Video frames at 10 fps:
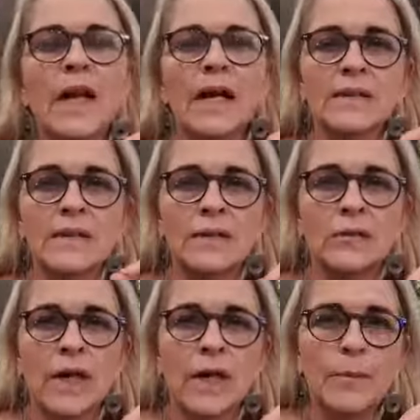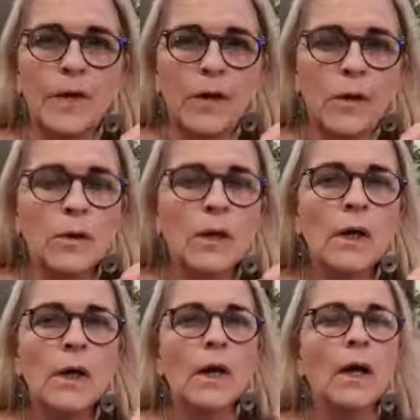as a little embryo,
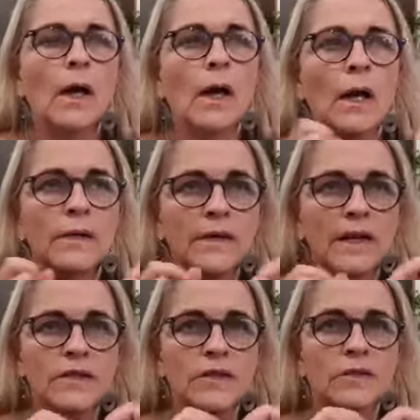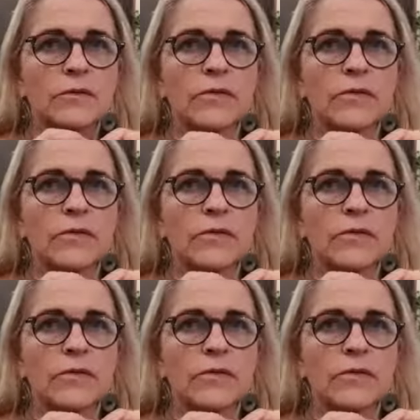that's